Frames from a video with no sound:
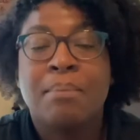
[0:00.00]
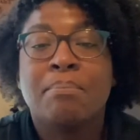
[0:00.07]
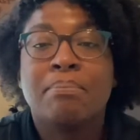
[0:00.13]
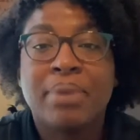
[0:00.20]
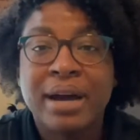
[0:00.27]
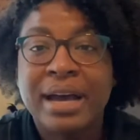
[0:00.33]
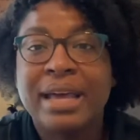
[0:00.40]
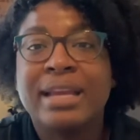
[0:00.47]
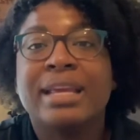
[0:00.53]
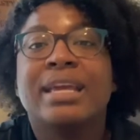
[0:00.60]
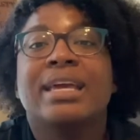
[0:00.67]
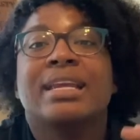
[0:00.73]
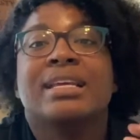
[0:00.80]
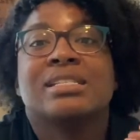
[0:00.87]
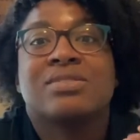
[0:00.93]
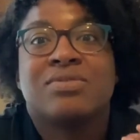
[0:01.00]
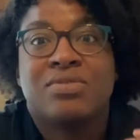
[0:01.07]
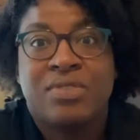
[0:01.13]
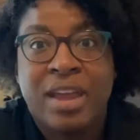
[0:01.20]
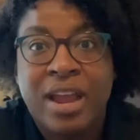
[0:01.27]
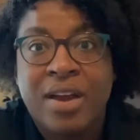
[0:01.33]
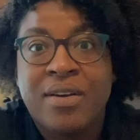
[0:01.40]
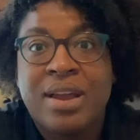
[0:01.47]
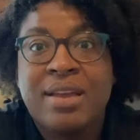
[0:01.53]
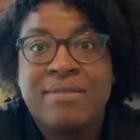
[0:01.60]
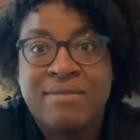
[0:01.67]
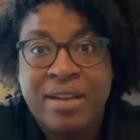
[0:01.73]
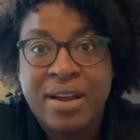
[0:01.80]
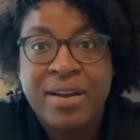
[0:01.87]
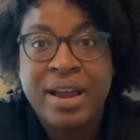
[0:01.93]
But it is very,
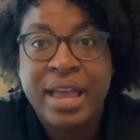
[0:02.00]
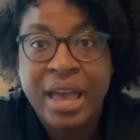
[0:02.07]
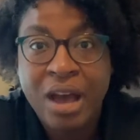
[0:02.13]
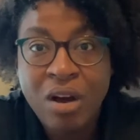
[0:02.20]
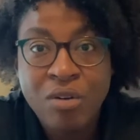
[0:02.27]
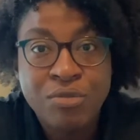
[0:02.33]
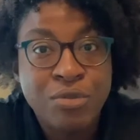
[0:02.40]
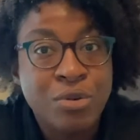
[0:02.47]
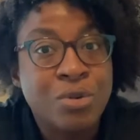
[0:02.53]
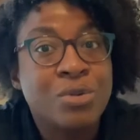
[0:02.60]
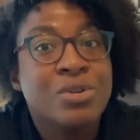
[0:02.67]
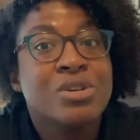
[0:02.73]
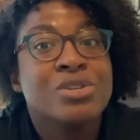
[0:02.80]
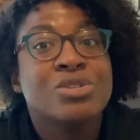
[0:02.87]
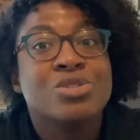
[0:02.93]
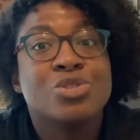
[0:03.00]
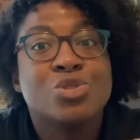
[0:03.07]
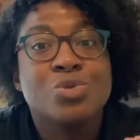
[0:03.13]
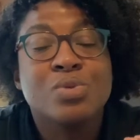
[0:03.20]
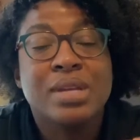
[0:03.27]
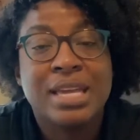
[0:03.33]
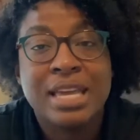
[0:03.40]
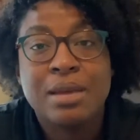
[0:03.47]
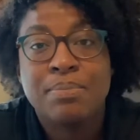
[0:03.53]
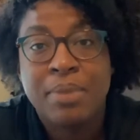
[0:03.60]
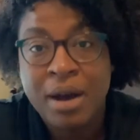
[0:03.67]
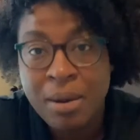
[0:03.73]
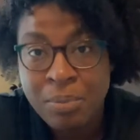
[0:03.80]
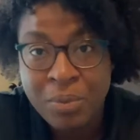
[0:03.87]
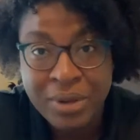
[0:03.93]
very helpful to keep
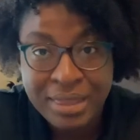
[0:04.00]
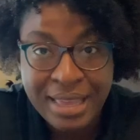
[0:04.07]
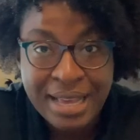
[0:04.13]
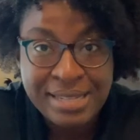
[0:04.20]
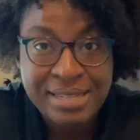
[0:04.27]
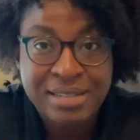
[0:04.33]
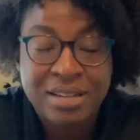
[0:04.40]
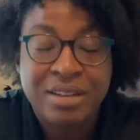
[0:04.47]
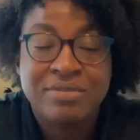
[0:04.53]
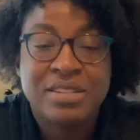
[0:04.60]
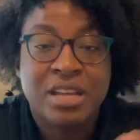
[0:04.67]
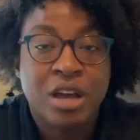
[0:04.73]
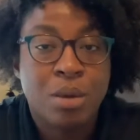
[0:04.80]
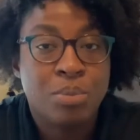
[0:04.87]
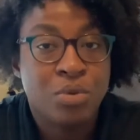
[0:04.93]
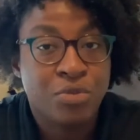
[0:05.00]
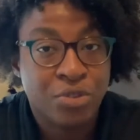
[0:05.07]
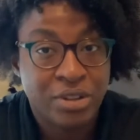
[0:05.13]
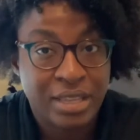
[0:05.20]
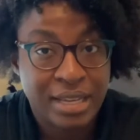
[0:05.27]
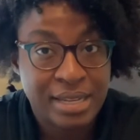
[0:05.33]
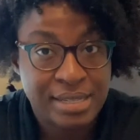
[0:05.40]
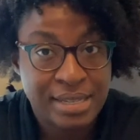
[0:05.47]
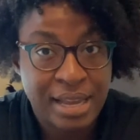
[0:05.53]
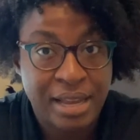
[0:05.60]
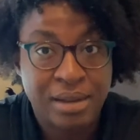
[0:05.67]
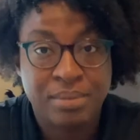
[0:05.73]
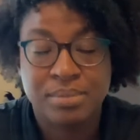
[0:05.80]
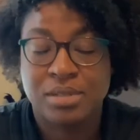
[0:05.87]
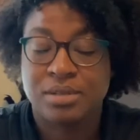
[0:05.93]
up with that stuff to help you for the
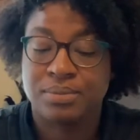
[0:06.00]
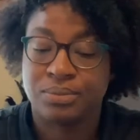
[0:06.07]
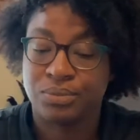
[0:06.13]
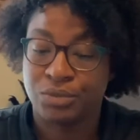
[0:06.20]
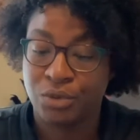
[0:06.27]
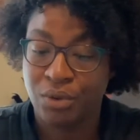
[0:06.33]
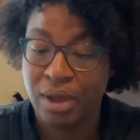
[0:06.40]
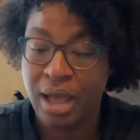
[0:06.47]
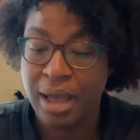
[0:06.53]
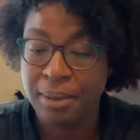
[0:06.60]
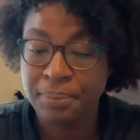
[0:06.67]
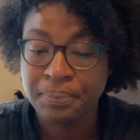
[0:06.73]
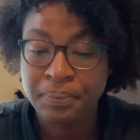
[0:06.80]
exams, okay?